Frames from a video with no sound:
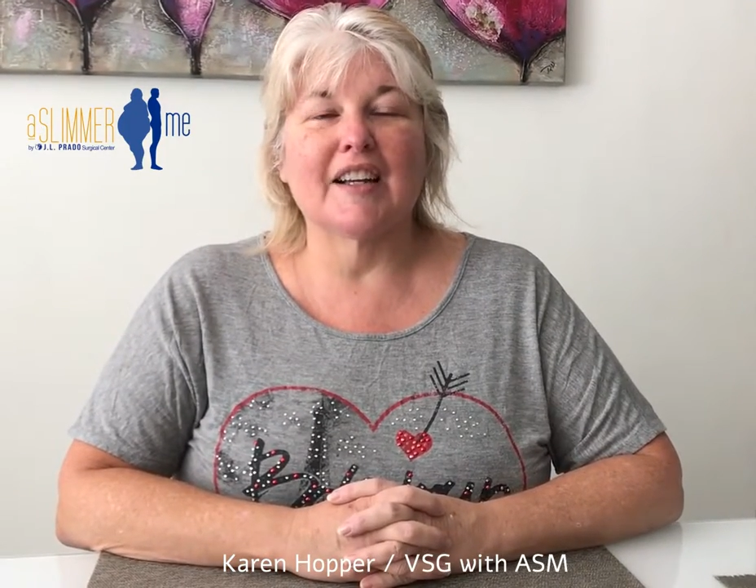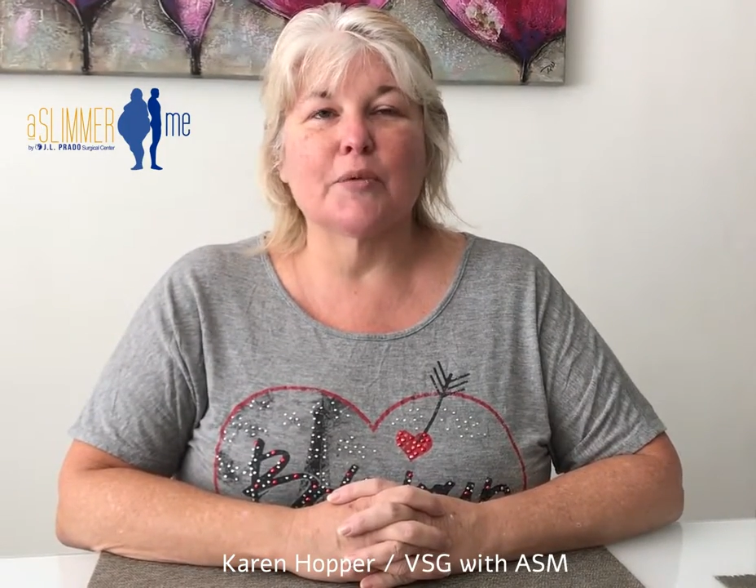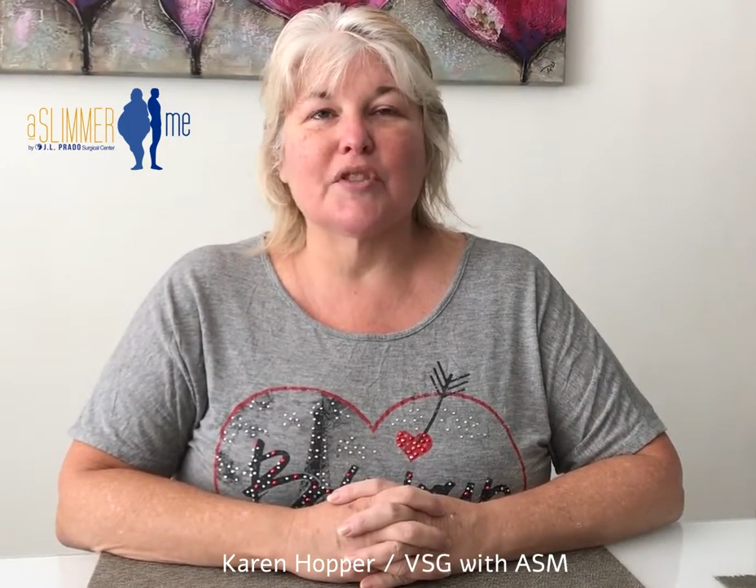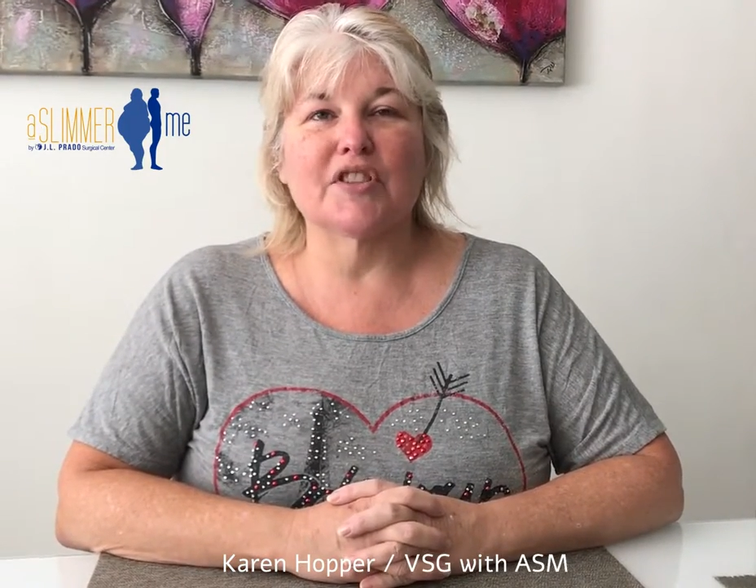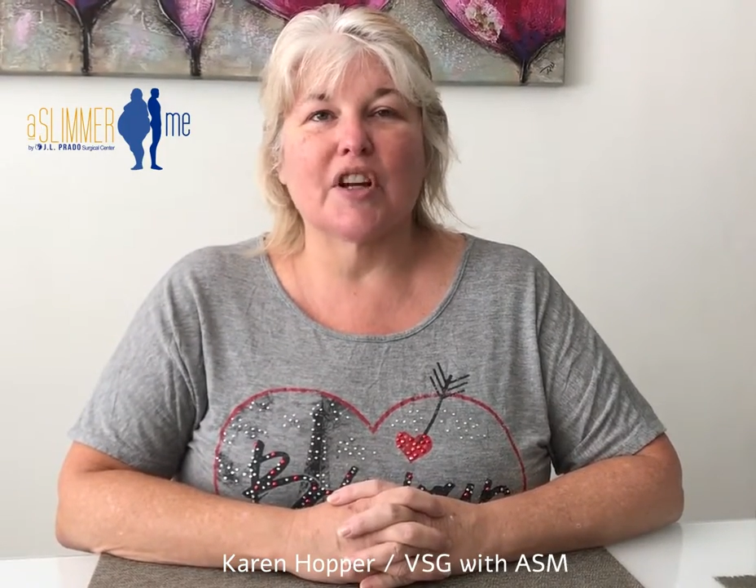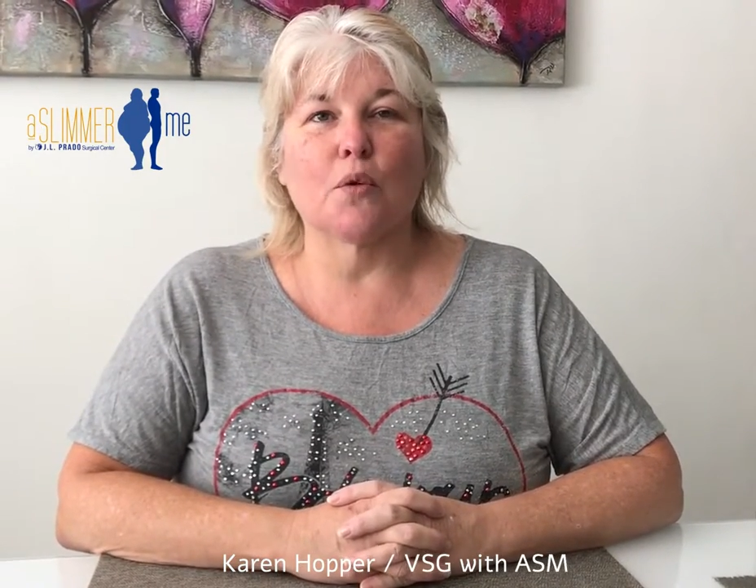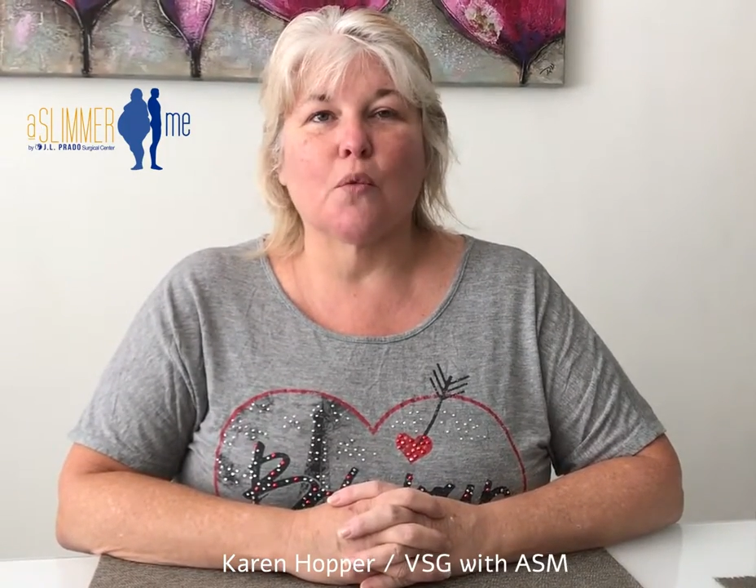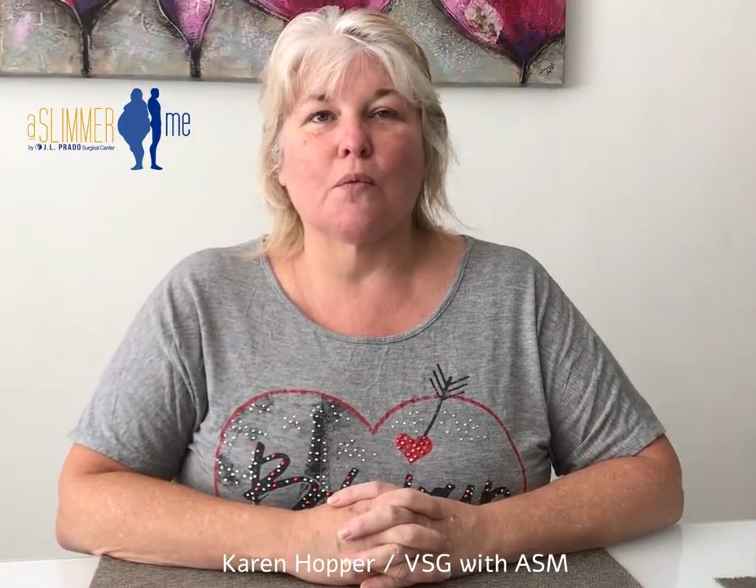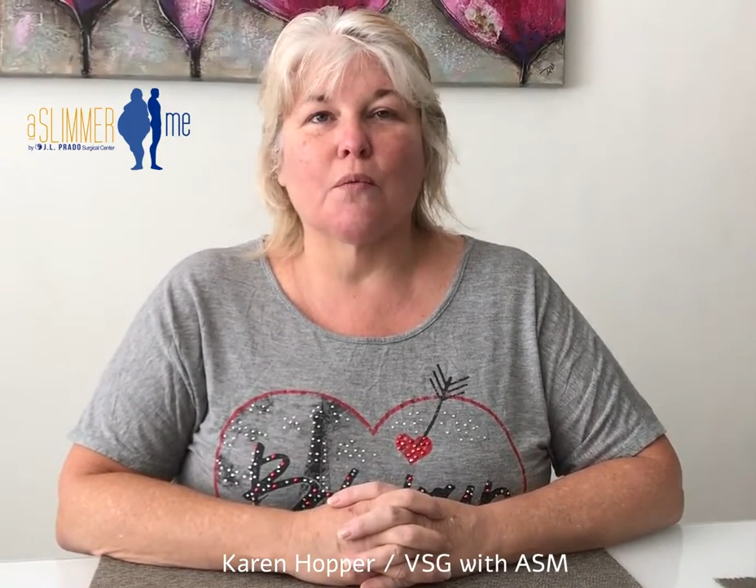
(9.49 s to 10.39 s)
it was a